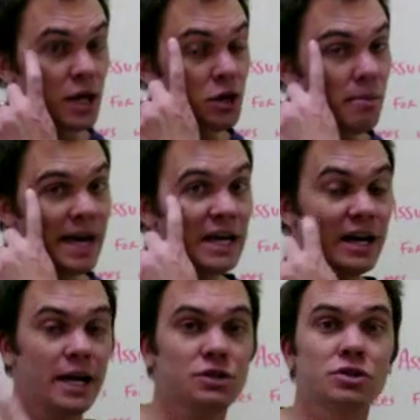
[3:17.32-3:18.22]
you might get
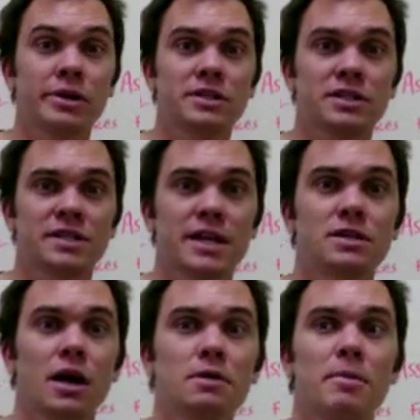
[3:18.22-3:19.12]
an answer choice that says
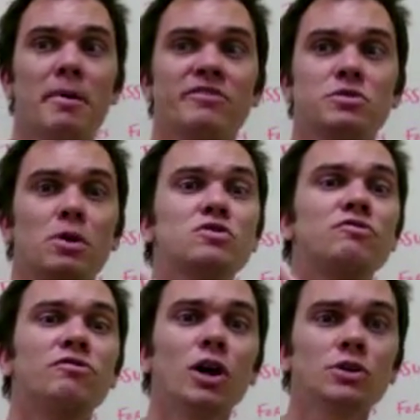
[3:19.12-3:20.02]
the argument above is most
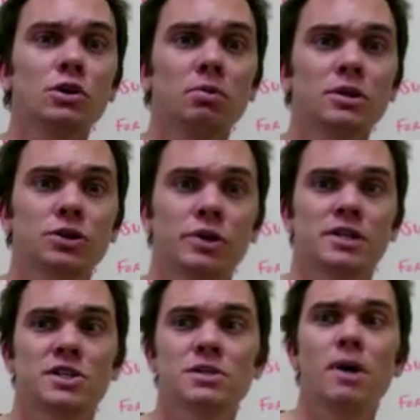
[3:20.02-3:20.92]
vulnerable to
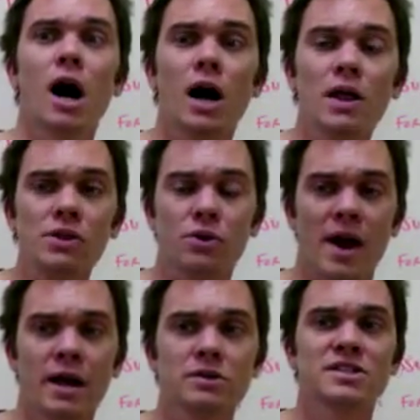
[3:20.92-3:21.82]
criticism on the
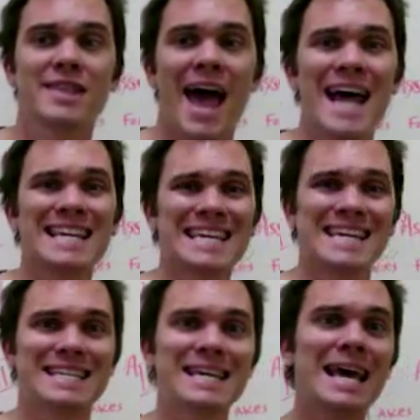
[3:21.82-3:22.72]
grounds that
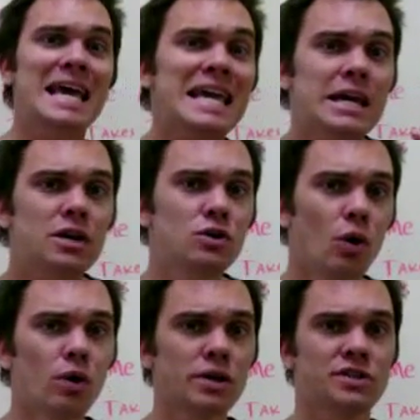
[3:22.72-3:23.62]
it
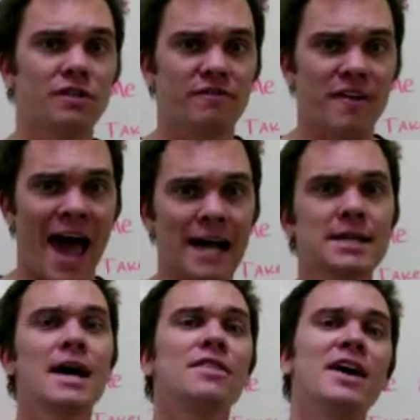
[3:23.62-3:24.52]
ignores the
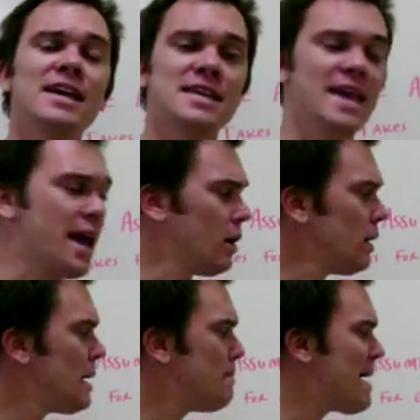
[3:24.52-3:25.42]
fact that
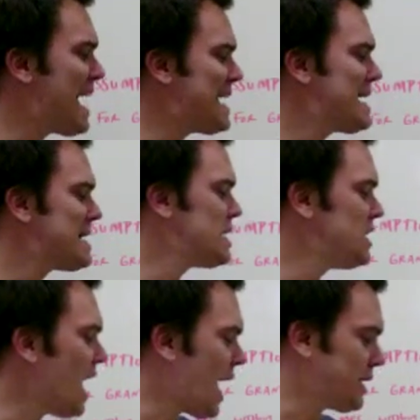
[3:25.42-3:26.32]
Yale may
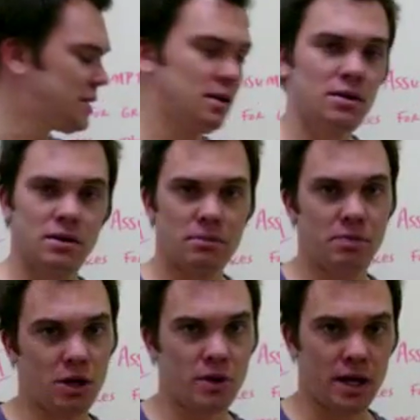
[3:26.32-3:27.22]
not
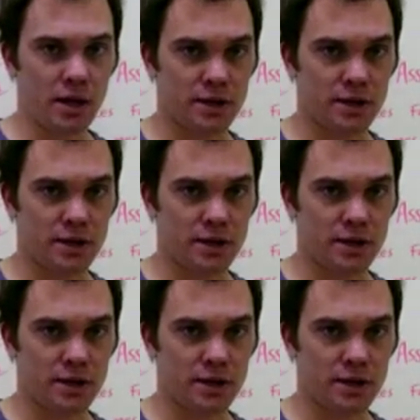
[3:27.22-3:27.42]
be a great law